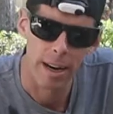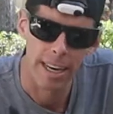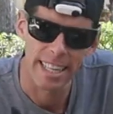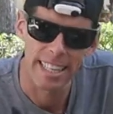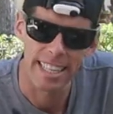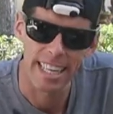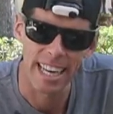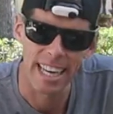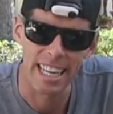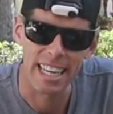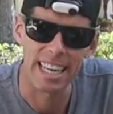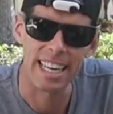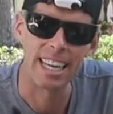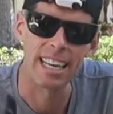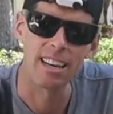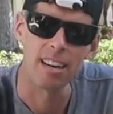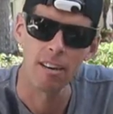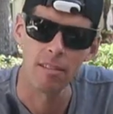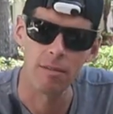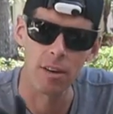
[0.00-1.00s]
ready to get
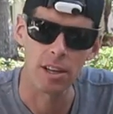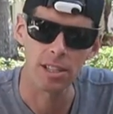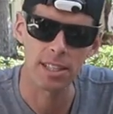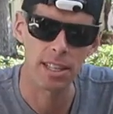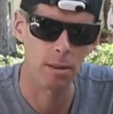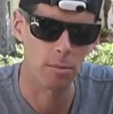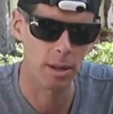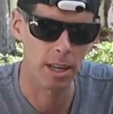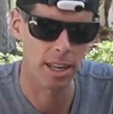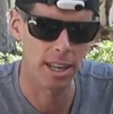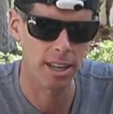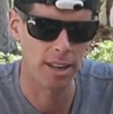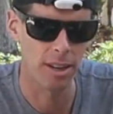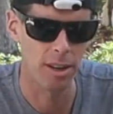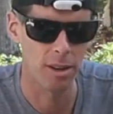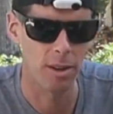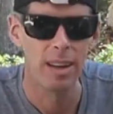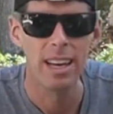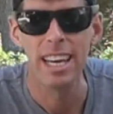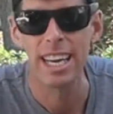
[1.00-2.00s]
cleaning. First thing we're gonna
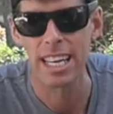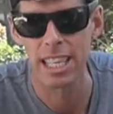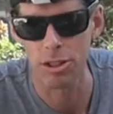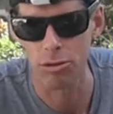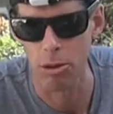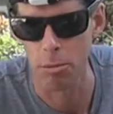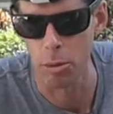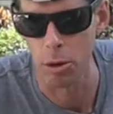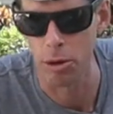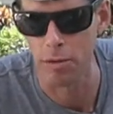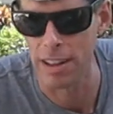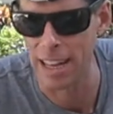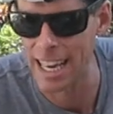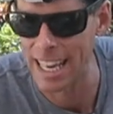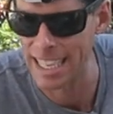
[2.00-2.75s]
do is remove the